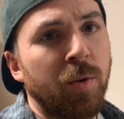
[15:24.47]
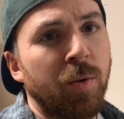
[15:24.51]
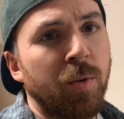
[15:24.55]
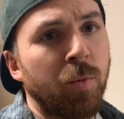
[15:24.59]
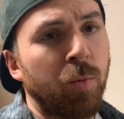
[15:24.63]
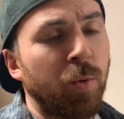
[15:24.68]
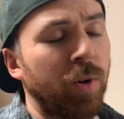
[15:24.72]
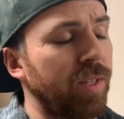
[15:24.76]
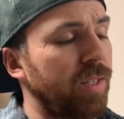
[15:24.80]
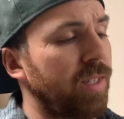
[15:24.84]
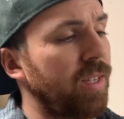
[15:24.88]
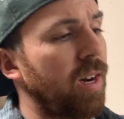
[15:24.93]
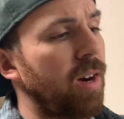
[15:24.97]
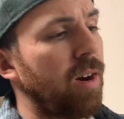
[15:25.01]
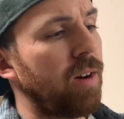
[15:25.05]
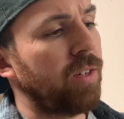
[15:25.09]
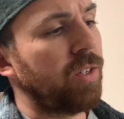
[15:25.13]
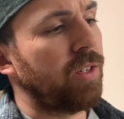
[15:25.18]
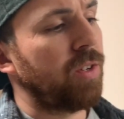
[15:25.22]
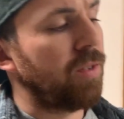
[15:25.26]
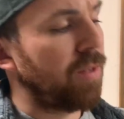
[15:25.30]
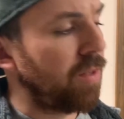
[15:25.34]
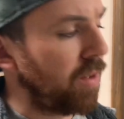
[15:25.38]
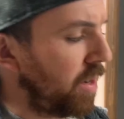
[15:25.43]
what
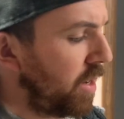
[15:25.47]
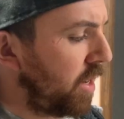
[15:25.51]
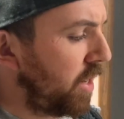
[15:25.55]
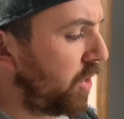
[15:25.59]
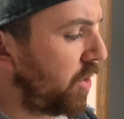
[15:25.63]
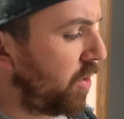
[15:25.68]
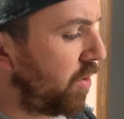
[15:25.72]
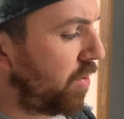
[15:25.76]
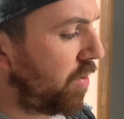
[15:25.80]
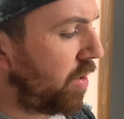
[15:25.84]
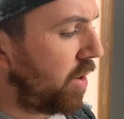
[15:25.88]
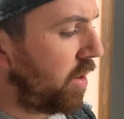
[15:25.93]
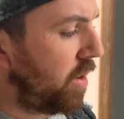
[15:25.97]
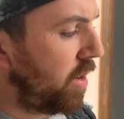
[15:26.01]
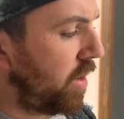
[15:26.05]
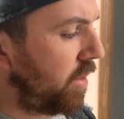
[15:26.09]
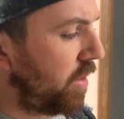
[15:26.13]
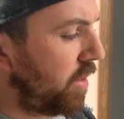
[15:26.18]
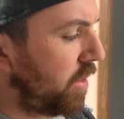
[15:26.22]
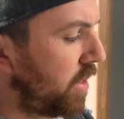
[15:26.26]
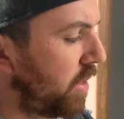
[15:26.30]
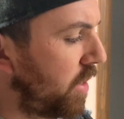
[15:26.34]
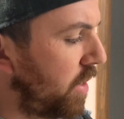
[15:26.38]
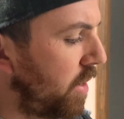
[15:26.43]
tires you think I should run on
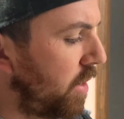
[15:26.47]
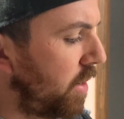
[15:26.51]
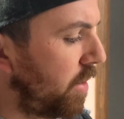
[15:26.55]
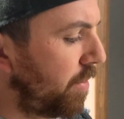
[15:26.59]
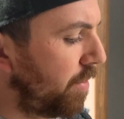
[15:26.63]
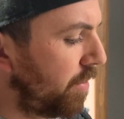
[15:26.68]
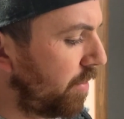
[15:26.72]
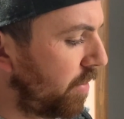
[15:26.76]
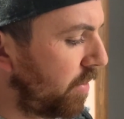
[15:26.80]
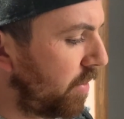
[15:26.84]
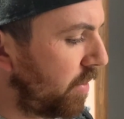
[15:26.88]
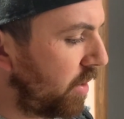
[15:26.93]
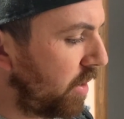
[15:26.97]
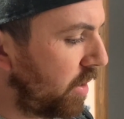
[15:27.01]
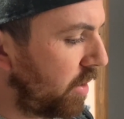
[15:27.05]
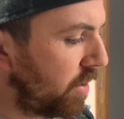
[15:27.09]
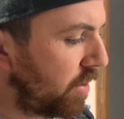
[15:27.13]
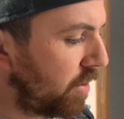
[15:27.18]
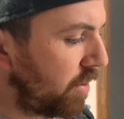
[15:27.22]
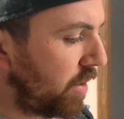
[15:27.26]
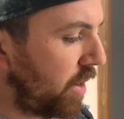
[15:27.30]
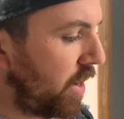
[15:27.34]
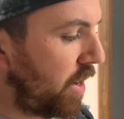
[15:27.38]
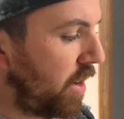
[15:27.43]
this thing.
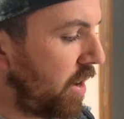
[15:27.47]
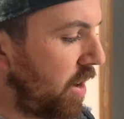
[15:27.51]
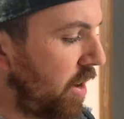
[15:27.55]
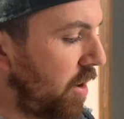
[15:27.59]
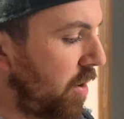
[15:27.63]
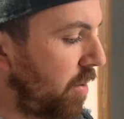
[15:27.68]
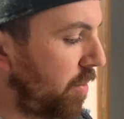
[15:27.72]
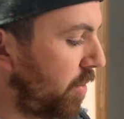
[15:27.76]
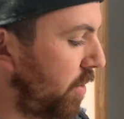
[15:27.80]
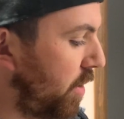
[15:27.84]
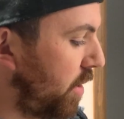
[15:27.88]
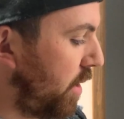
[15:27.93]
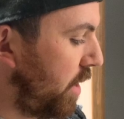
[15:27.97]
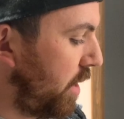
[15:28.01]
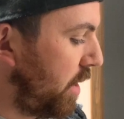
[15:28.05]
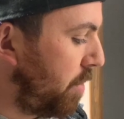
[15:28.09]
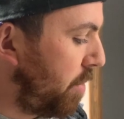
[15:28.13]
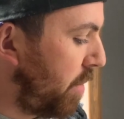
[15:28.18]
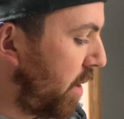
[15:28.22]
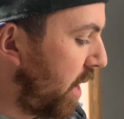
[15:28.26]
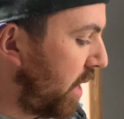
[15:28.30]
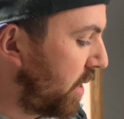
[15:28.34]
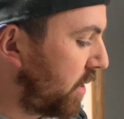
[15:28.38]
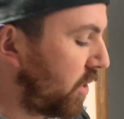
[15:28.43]
Right now I'm running
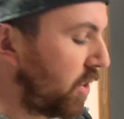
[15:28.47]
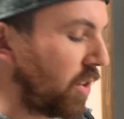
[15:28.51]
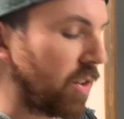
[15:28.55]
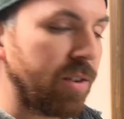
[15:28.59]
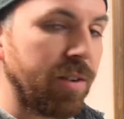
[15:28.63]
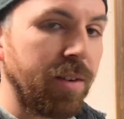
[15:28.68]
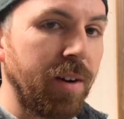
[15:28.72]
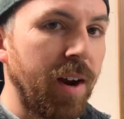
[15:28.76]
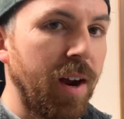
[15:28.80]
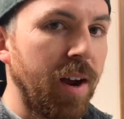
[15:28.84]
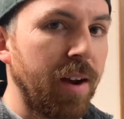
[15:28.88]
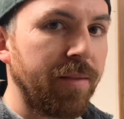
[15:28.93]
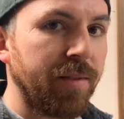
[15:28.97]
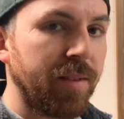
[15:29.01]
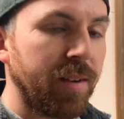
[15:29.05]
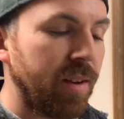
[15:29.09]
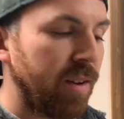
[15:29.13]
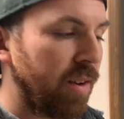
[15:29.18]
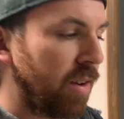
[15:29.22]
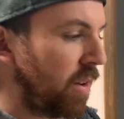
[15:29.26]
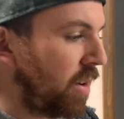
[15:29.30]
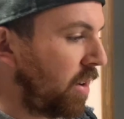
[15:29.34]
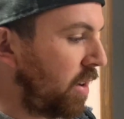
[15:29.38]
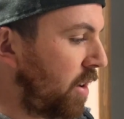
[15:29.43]
Mastercraft.
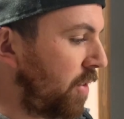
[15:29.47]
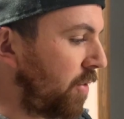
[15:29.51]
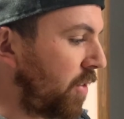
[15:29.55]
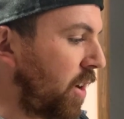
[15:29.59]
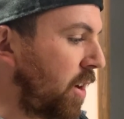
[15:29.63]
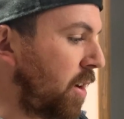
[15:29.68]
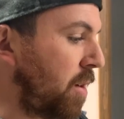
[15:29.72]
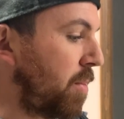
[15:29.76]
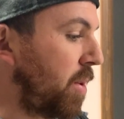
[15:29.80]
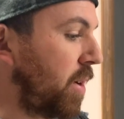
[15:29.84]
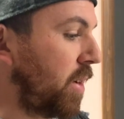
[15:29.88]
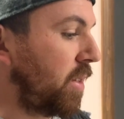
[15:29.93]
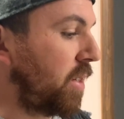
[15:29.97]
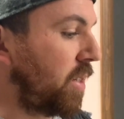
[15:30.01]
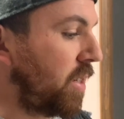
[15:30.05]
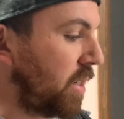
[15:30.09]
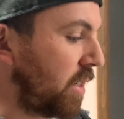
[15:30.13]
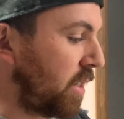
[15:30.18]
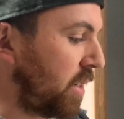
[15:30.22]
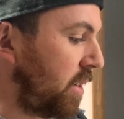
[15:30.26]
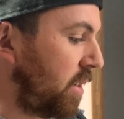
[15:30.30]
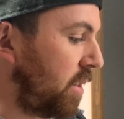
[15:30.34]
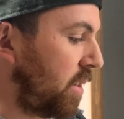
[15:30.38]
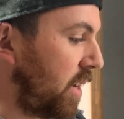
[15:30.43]
I've gotten about
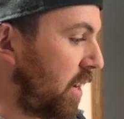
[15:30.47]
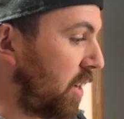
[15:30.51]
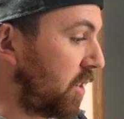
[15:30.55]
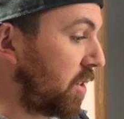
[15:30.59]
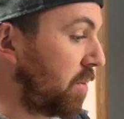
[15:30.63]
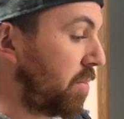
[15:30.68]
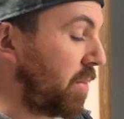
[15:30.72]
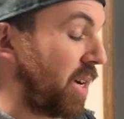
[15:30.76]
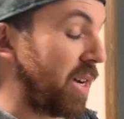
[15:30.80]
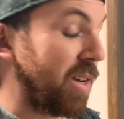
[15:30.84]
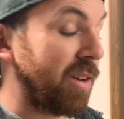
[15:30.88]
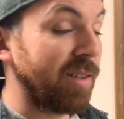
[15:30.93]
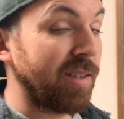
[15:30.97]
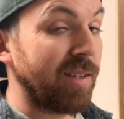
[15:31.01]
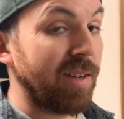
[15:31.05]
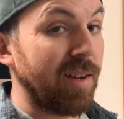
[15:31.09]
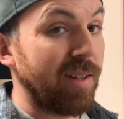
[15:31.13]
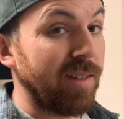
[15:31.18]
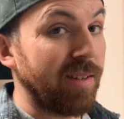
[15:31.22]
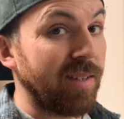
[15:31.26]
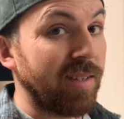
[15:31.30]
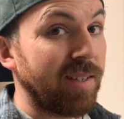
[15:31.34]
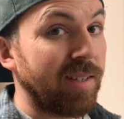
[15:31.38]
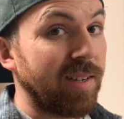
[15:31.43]
60,000 miles out
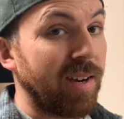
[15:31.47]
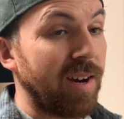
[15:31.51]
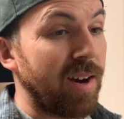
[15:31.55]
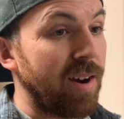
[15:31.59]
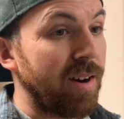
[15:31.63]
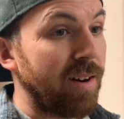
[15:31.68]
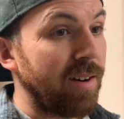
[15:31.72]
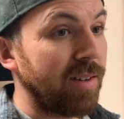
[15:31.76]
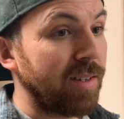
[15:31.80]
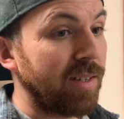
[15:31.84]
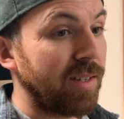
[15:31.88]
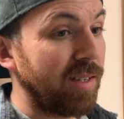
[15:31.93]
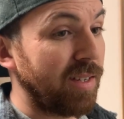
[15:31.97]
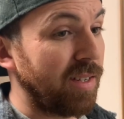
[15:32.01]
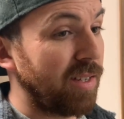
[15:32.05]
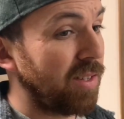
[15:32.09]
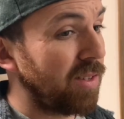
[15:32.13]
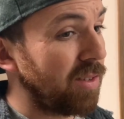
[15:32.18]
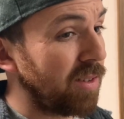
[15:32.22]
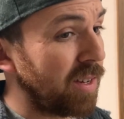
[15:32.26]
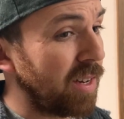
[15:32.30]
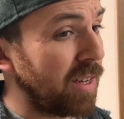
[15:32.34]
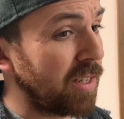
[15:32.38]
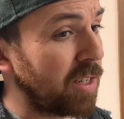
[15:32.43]
of these tires. They
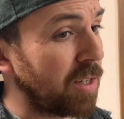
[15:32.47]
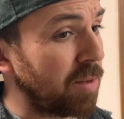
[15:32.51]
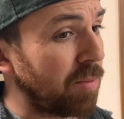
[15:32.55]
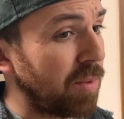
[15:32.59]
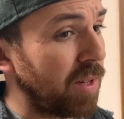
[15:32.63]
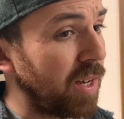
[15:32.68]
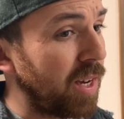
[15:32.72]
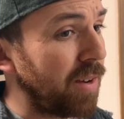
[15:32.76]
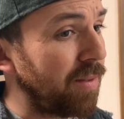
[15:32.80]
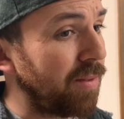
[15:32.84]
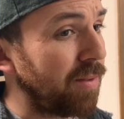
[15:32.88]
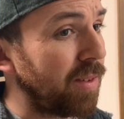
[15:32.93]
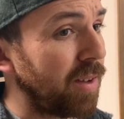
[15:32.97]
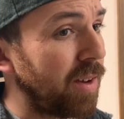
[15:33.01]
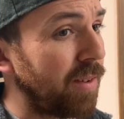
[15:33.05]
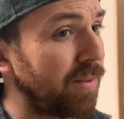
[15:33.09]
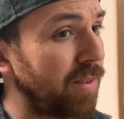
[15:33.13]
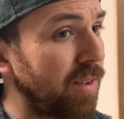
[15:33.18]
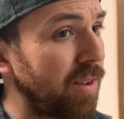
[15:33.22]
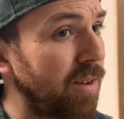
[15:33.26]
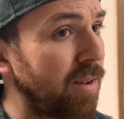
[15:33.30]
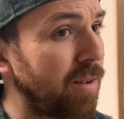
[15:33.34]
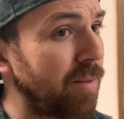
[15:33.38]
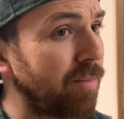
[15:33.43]
still got some life
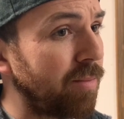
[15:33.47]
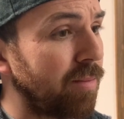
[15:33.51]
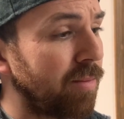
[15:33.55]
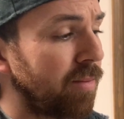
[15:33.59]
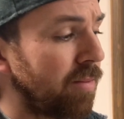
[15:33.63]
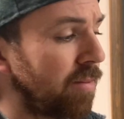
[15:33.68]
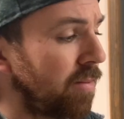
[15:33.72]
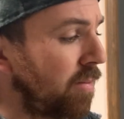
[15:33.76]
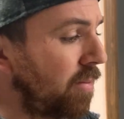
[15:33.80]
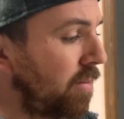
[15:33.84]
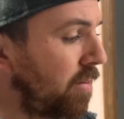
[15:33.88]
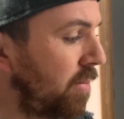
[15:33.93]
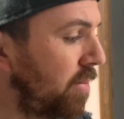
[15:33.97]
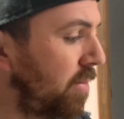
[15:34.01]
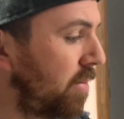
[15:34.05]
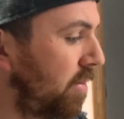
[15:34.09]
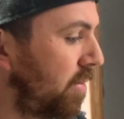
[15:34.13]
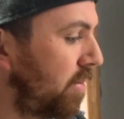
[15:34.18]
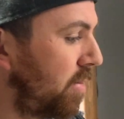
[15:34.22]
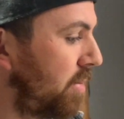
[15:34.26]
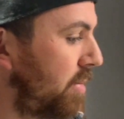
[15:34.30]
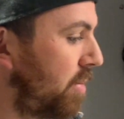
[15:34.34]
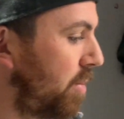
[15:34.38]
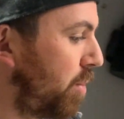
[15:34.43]
left in them.
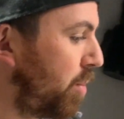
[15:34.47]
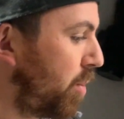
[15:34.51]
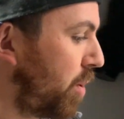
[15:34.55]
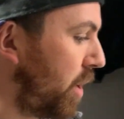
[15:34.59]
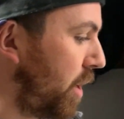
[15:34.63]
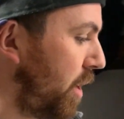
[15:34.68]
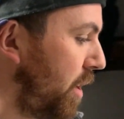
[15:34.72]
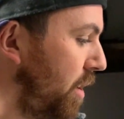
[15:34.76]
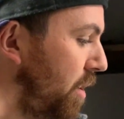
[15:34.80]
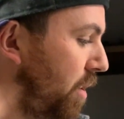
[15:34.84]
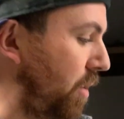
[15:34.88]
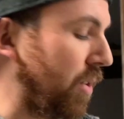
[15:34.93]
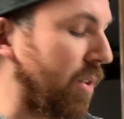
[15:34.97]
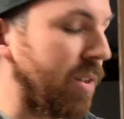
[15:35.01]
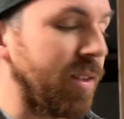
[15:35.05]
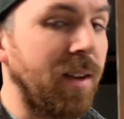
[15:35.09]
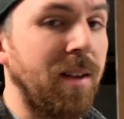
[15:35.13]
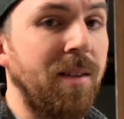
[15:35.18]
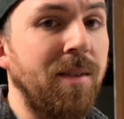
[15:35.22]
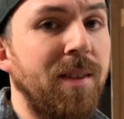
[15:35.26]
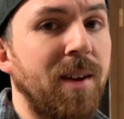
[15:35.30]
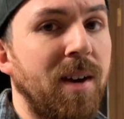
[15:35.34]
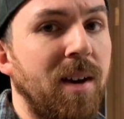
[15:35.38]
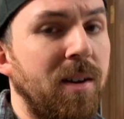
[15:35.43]
Probably another
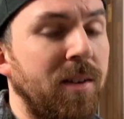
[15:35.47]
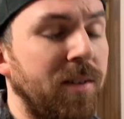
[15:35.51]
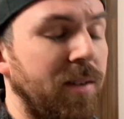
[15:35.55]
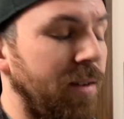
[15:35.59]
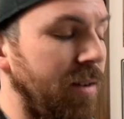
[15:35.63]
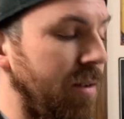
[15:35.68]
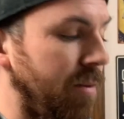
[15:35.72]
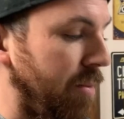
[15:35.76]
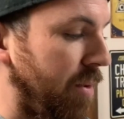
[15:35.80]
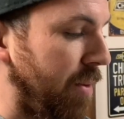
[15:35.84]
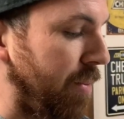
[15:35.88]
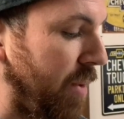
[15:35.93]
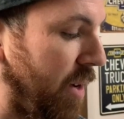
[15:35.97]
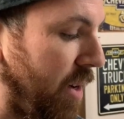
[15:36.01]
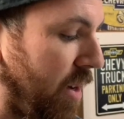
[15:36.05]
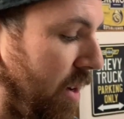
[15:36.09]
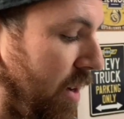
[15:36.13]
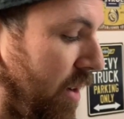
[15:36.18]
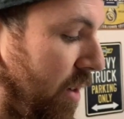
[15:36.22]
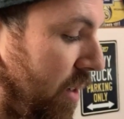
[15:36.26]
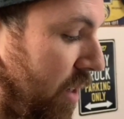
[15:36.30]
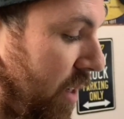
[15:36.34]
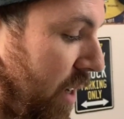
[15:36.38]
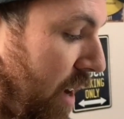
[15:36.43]
10,000 I'm gonna be
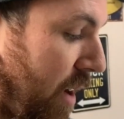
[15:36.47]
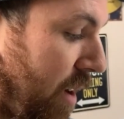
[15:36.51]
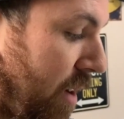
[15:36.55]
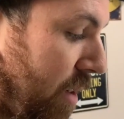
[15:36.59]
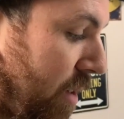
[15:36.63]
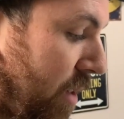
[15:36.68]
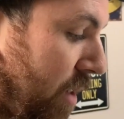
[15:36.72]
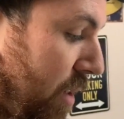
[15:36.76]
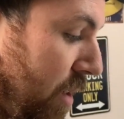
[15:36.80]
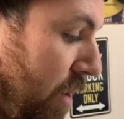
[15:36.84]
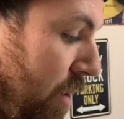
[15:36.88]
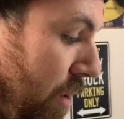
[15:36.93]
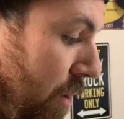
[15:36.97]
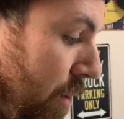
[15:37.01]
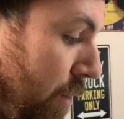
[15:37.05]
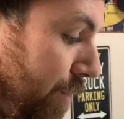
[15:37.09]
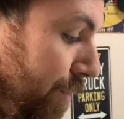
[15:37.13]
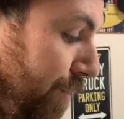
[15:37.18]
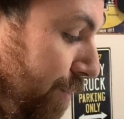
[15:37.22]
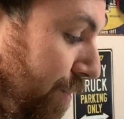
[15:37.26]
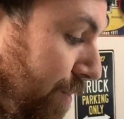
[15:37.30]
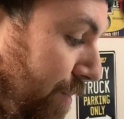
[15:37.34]
needing tires, so